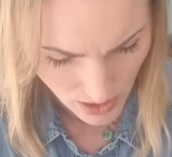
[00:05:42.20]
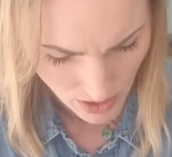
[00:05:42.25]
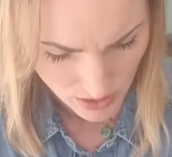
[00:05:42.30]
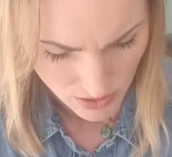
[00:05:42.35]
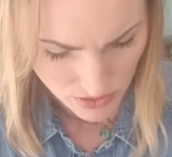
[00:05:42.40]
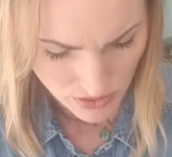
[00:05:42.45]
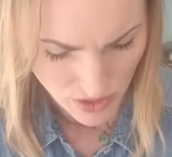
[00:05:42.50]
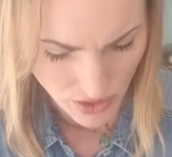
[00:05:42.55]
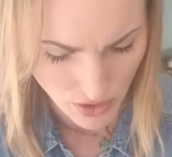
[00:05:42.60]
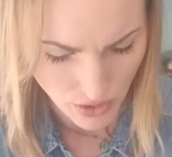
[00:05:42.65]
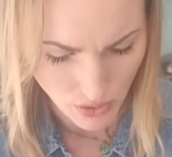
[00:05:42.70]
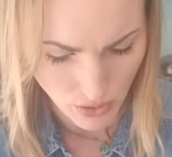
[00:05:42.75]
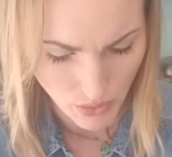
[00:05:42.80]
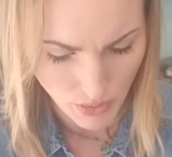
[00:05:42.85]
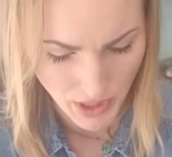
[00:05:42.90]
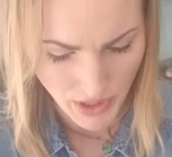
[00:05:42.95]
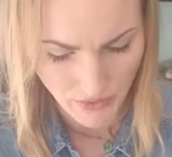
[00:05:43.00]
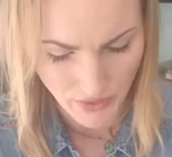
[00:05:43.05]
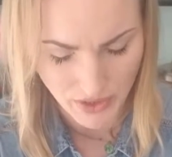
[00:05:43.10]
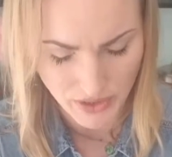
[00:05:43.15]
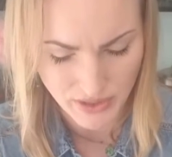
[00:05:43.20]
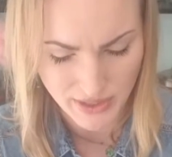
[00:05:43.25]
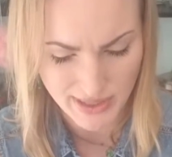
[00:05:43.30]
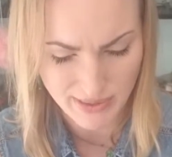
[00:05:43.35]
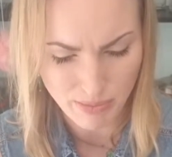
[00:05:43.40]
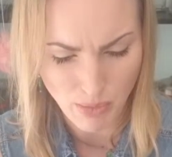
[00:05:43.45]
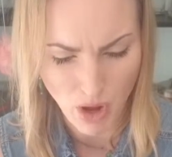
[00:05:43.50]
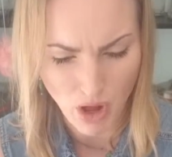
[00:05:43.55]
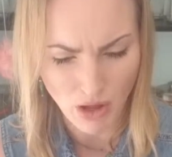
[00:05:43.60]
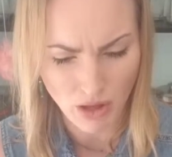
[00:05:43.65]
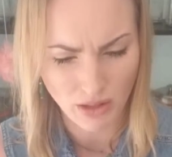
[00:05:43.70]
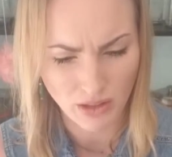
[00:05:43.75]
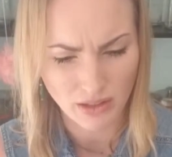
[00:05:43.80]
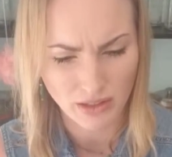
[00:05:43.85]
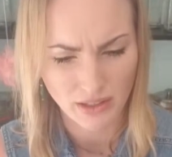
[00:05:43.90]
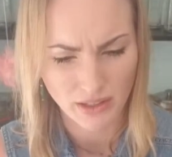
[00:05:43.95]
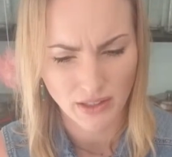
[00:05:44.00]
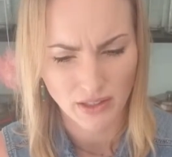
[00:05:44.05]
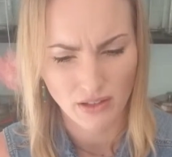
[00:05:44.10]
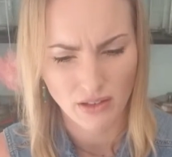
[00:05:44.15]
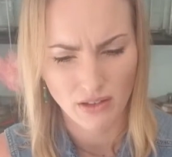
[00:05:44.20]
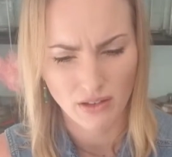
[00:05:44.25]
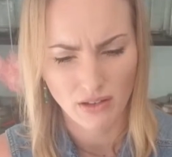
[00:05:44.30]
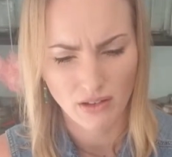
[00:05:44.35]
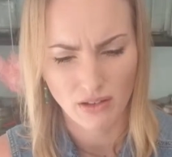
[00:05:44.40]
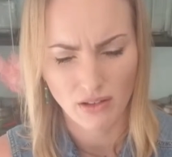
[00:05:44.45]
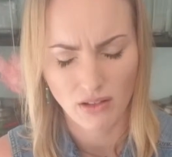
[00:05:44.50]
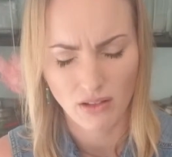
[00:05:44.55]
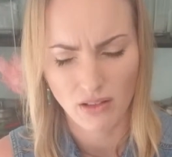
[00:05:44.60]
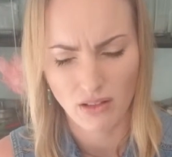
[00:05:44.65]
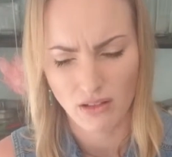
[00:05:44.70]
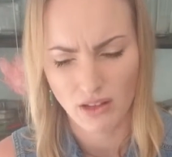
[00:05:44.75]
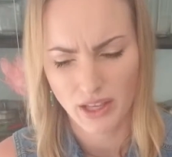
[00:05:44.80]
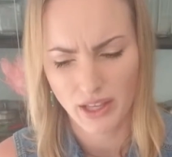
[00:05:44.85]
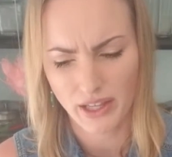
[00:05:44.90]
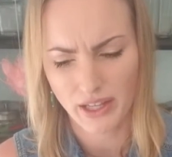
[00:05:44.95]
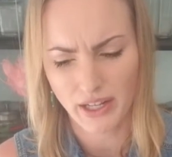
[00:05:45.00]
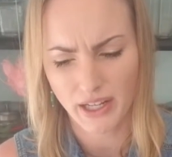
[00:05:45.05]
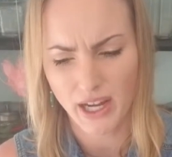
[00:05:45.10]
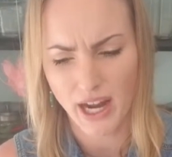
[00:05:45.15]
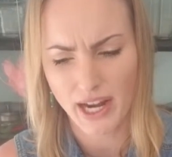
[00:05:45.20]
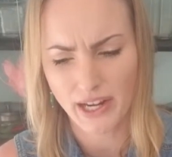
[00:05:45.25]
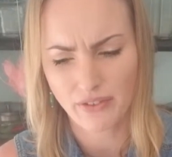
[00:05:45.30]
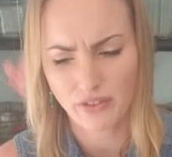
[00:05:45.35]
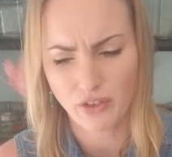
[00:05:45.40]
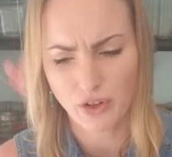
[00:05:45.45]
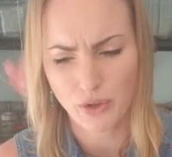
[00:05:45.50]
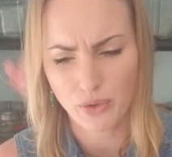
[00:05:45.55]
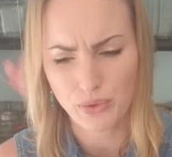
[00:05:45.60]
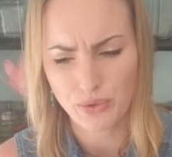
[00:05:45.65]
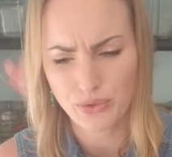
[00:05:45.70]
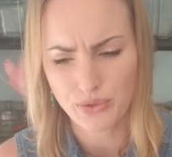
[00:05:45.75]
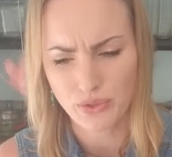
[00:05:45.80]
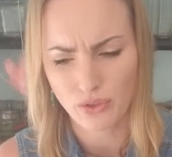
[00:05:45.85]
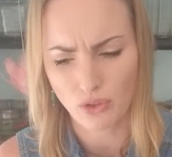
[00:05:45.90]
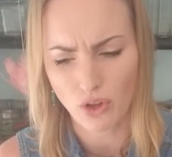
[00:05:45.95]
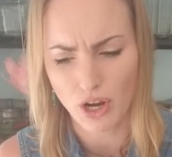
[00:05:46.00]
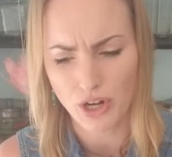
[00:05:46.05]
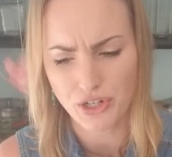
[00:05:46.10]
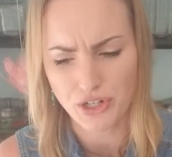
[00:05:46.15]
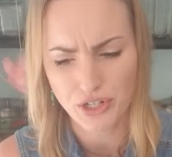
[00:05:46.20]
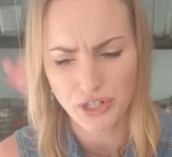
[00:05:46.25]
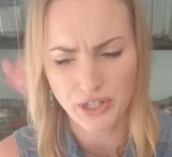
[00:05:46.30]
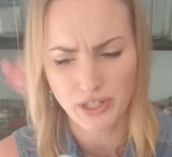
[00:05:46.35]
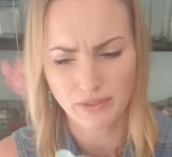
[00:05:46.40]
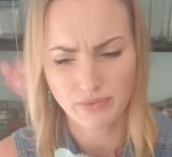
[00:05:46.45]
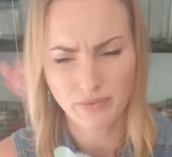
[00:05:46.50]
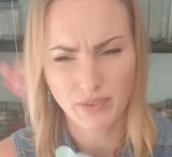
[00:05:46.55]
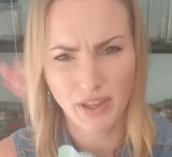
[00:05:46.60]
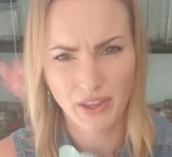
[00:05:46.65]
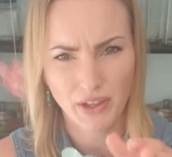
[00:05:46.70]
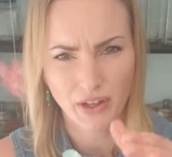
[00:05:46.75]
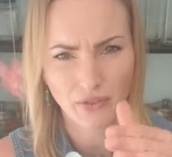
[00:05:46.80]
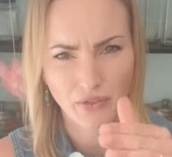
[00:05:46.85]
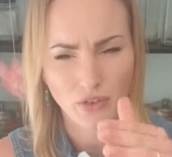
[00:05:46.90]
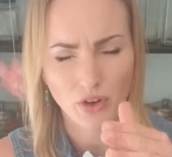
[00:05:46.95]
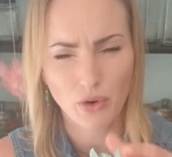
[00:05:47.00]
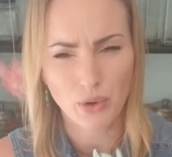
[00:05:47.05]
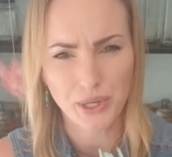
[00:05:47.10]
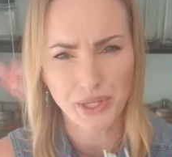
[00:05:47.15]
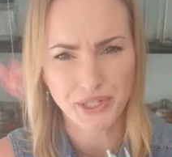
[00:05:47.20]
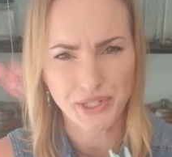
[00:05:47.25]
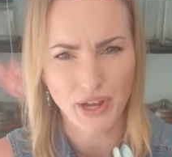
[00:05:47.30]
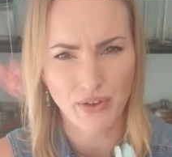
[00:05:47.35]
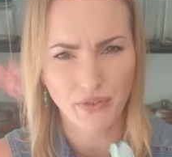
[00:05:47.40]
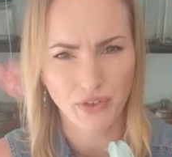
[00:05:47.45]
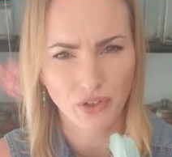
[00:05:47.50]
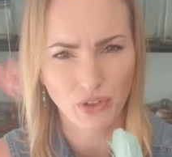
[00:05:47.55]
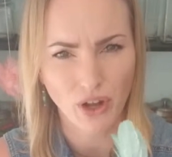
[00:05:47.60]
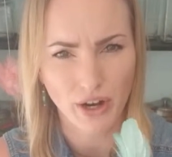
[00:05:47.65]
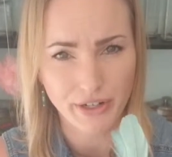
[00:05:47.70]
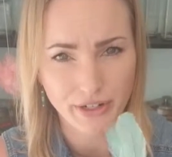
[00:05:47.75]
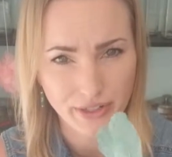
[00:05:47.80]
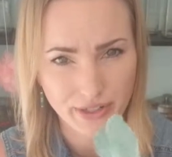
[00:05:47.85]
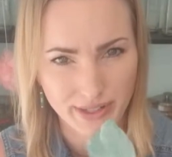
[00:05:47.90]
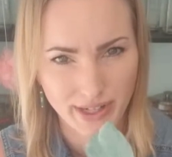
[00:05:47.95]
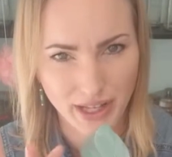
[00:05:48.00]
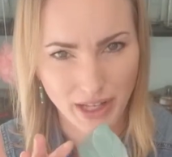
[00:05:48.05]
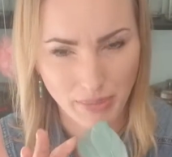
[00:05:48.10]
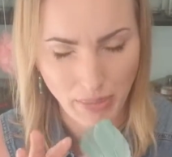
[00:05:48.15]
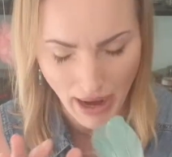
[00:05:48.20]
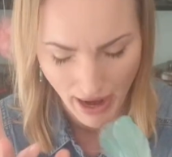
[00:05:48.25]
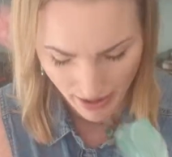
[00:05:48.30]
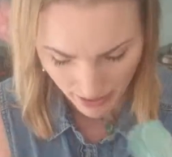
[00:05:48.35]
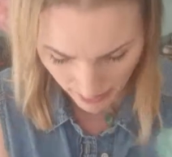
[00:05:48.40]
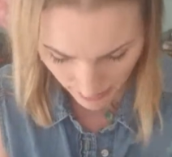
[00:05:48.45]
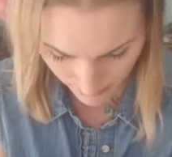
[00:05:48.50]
So whenever it's small, and then it kind of grows larger, and of course you have your largest in the back.